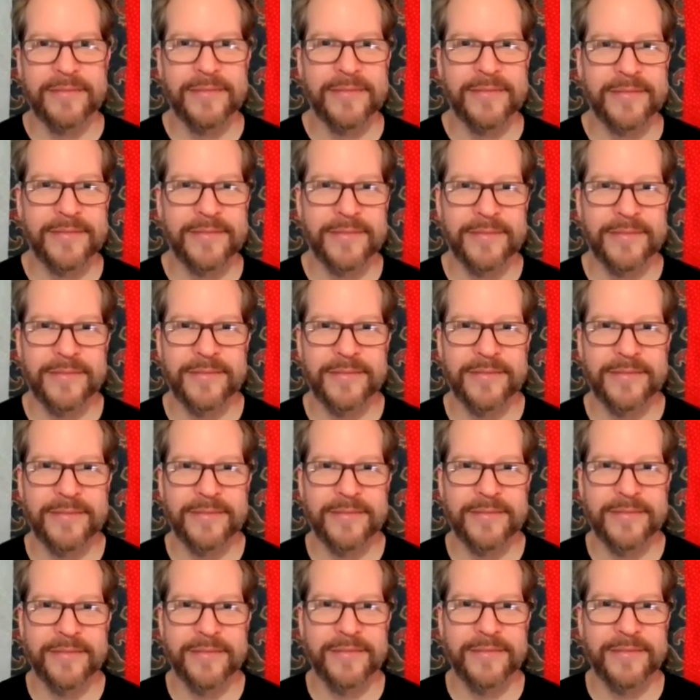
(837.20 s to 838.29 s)

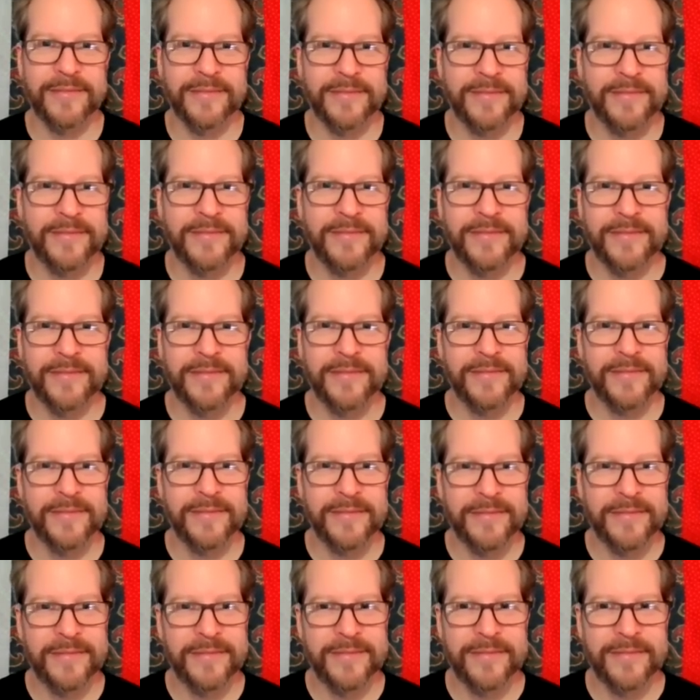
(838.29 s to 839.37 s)

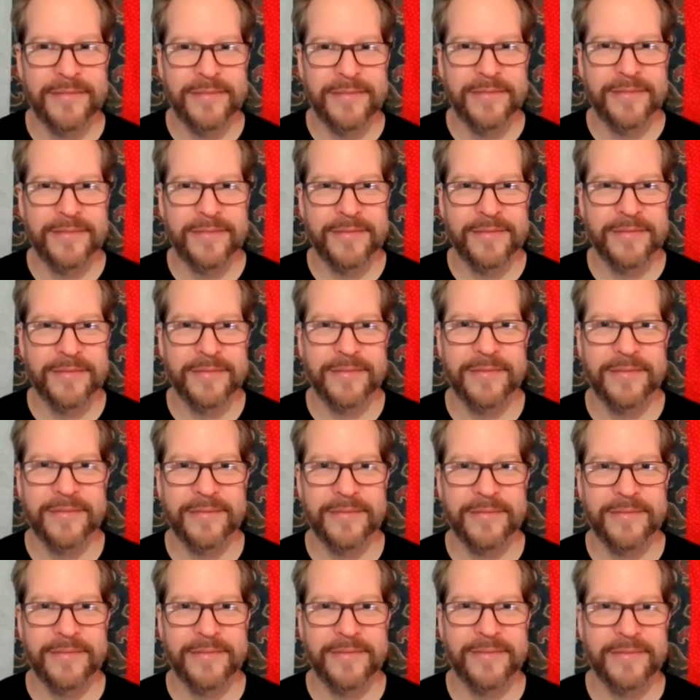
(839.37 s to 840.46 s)

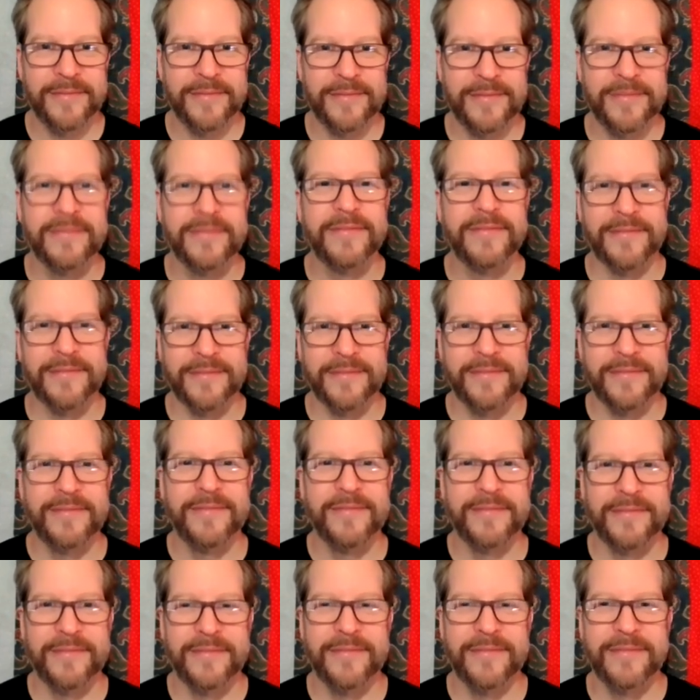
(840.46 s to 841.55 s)

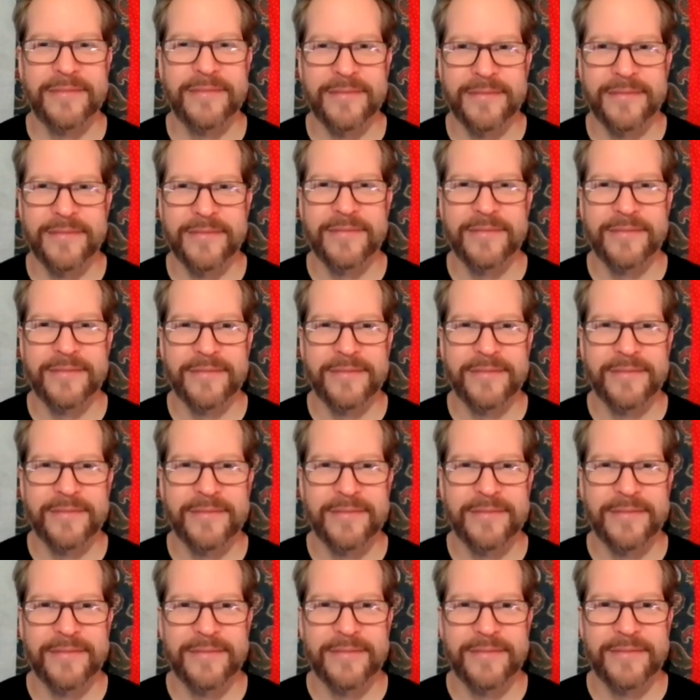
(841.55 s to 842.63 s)

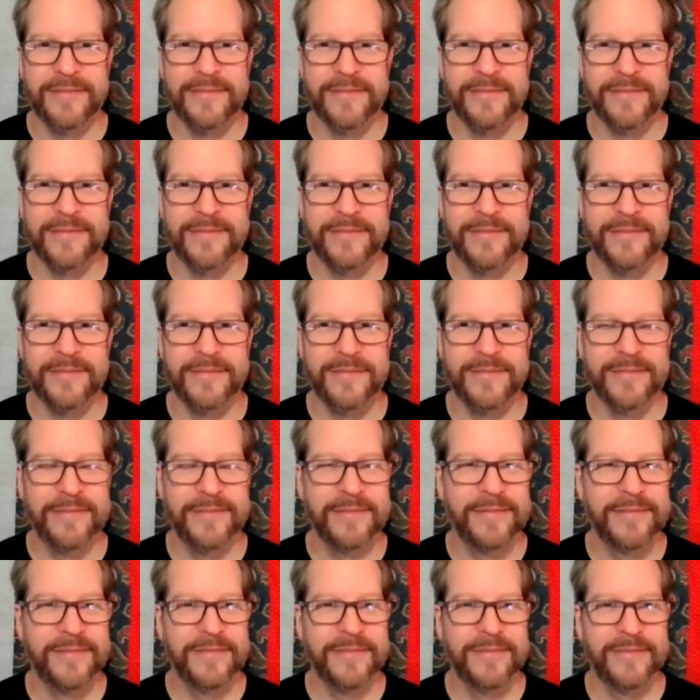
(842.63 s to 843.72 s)

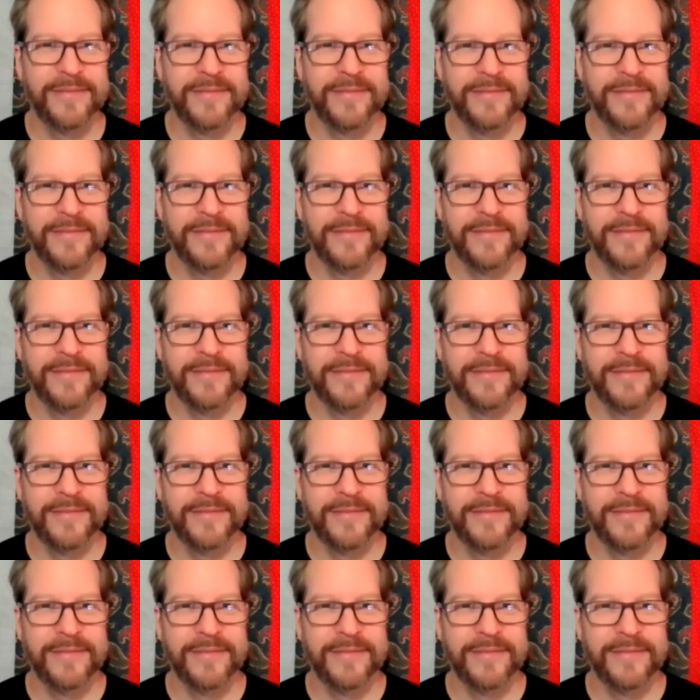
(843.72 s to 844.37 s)
No words are spoken by the person on screen.